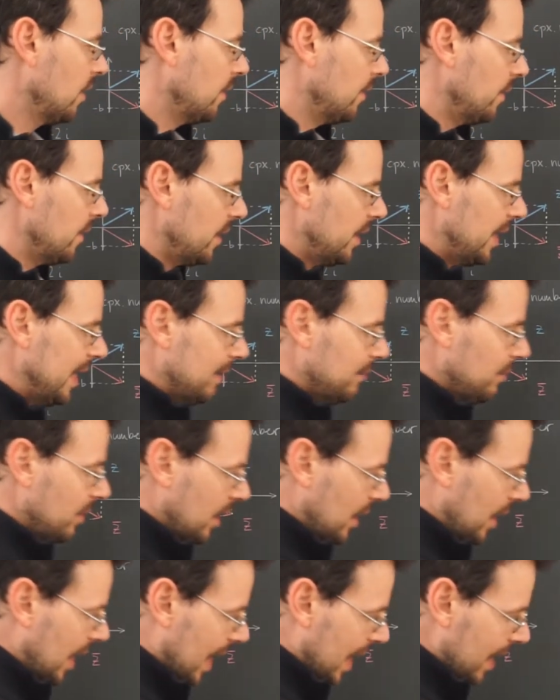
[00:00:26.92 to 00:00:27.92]
The name
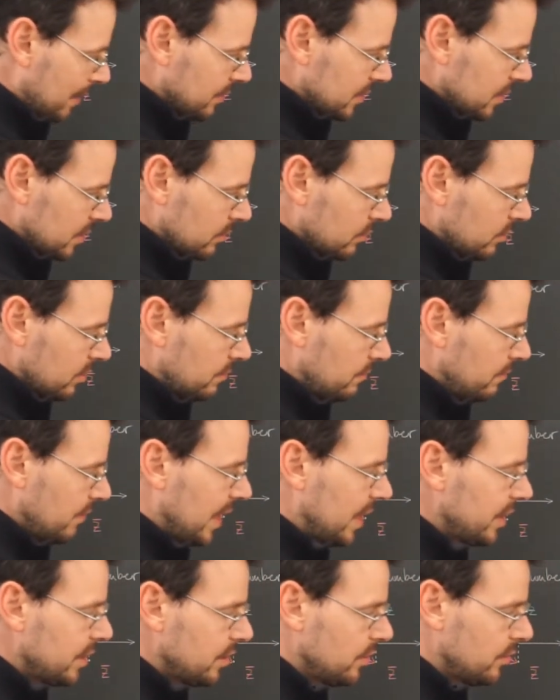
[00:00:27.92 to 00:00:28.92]
absolute
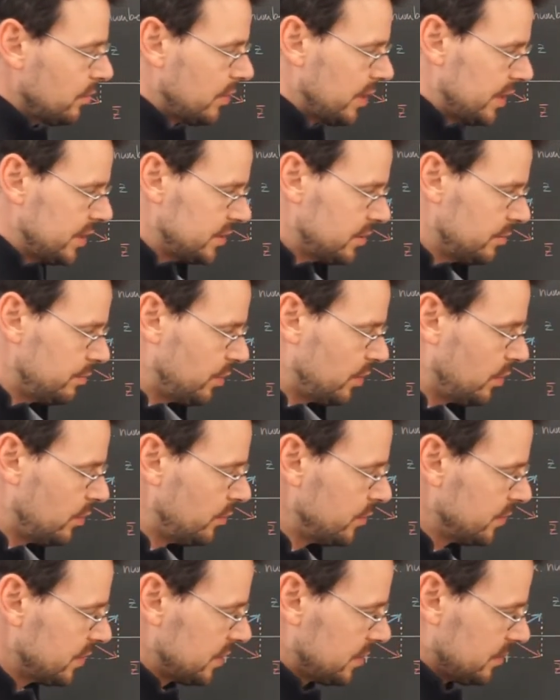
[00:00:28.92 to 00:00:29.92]
value, I
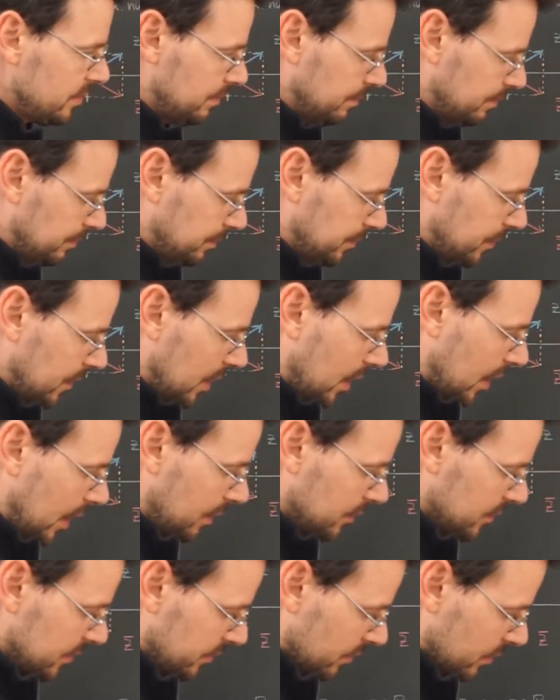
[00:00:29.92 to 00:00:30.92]
suppose,
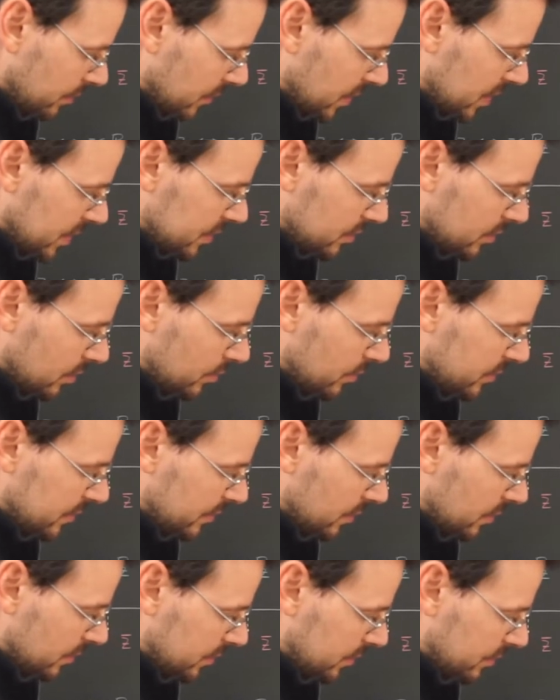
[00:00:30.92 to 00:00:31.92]
comes from this
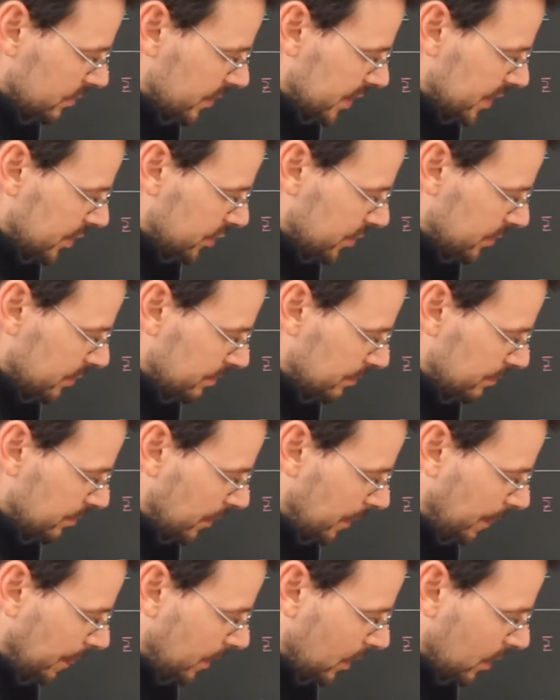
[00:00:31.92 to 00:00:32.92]
observation.
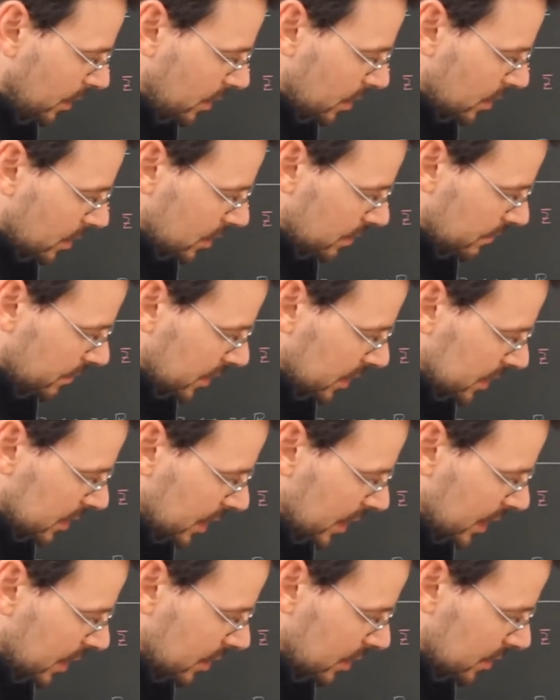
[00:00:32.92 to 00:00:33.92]
If I
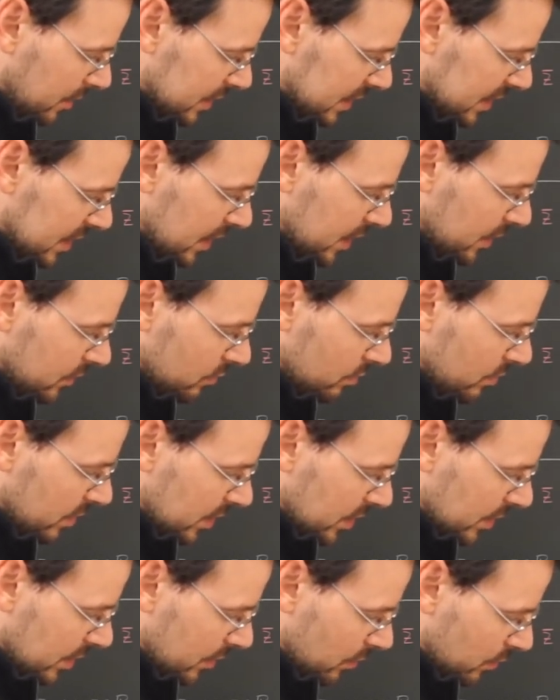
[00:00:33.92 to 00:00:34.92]
take z to
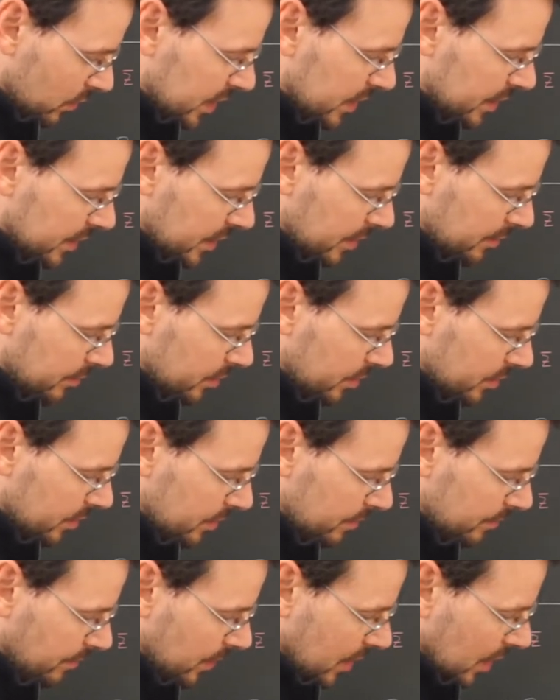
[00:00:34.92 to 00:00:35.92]
be a real number,
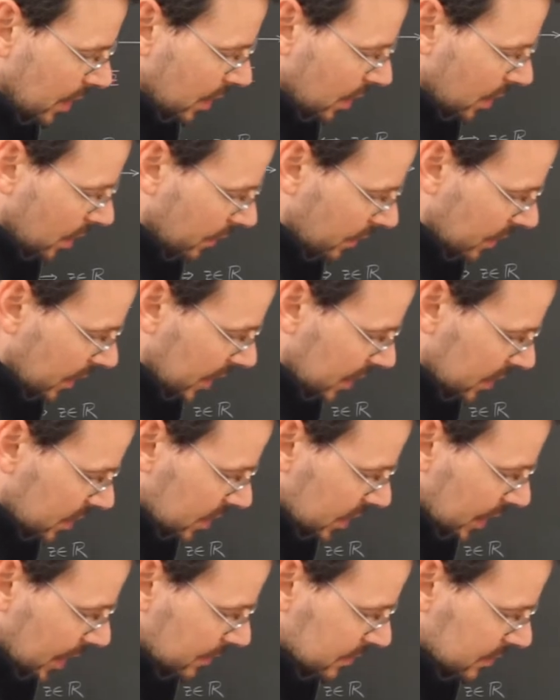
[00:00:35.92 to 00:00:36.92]
then
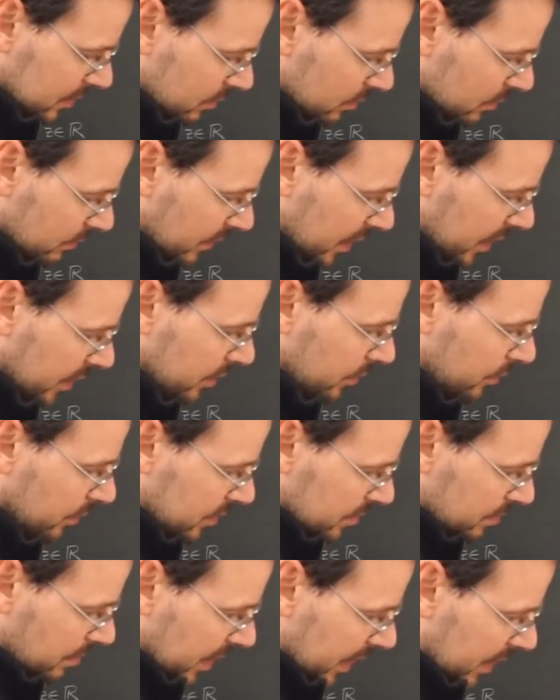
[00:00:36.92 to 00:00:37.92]
the absolute value
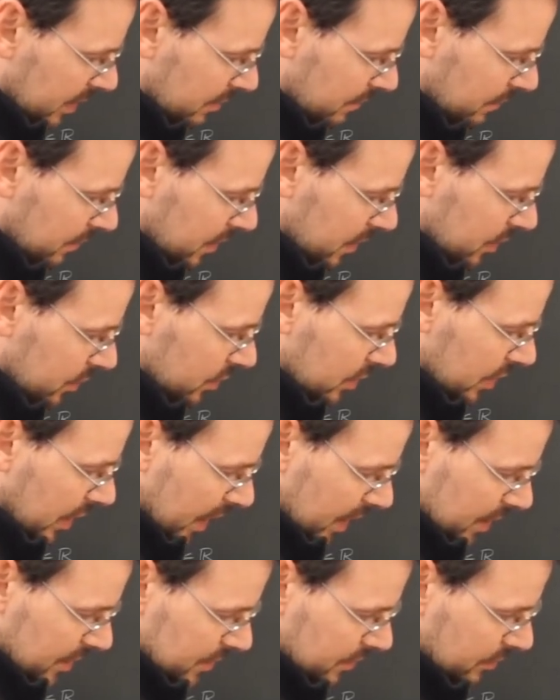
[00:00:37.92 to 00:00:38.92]
is by definition
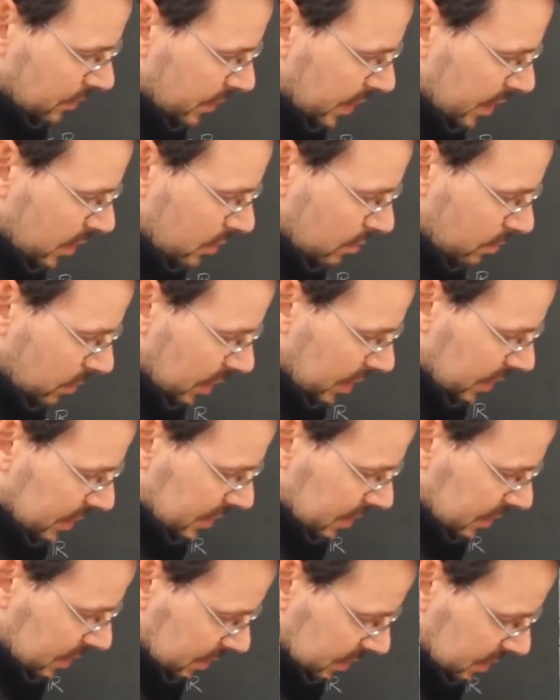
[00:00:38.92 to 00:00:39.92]
a squared
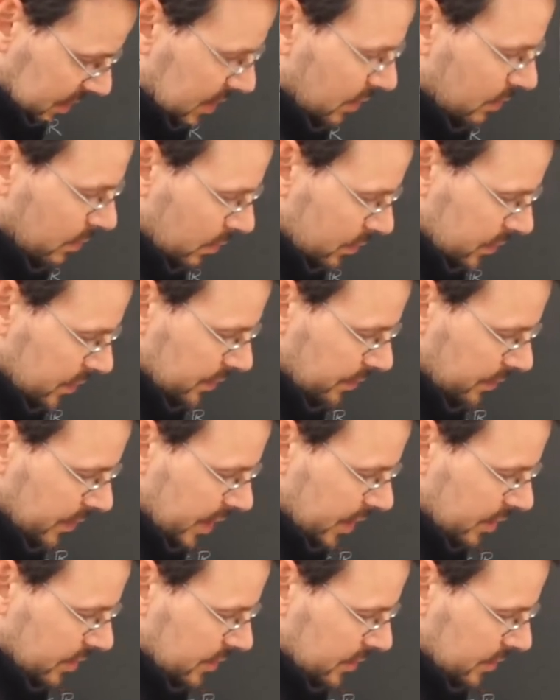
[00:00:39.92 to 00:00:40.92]
plus 0
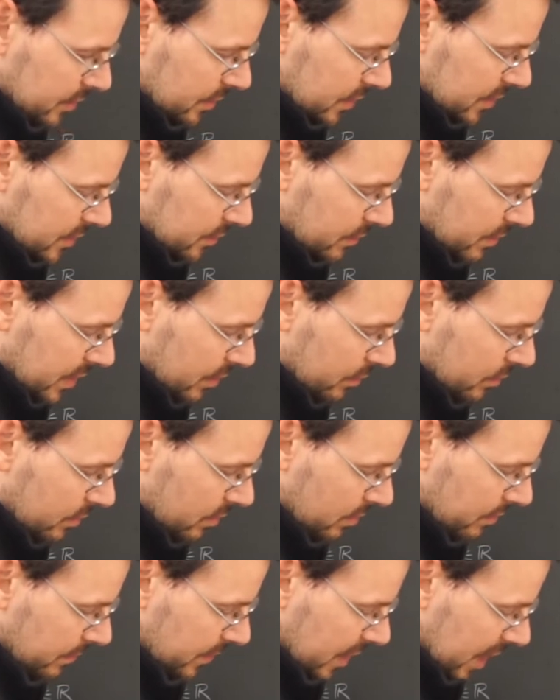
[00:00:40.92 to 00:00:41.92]
squared, so the square root
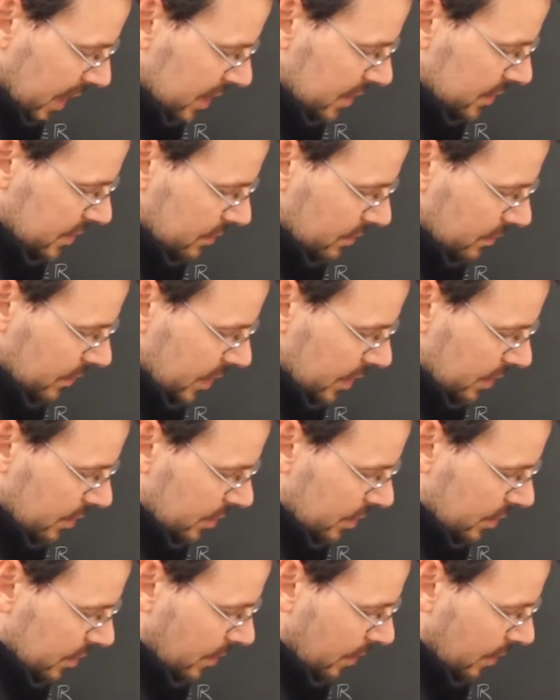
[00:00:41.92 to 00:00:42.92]
of a squared.